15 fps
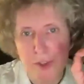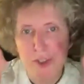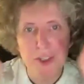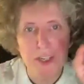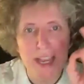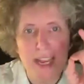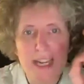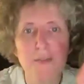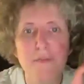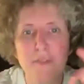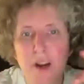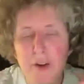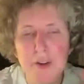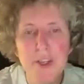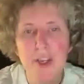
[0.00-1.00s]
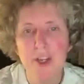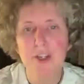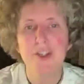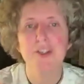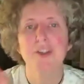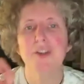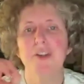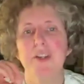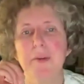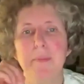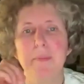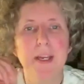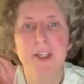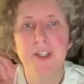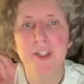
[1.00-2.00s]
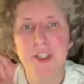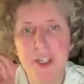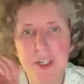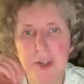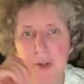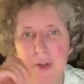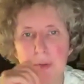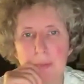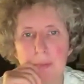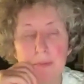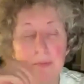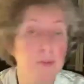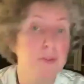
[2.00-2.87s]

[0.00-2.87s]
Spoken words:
genetic variation in my genome.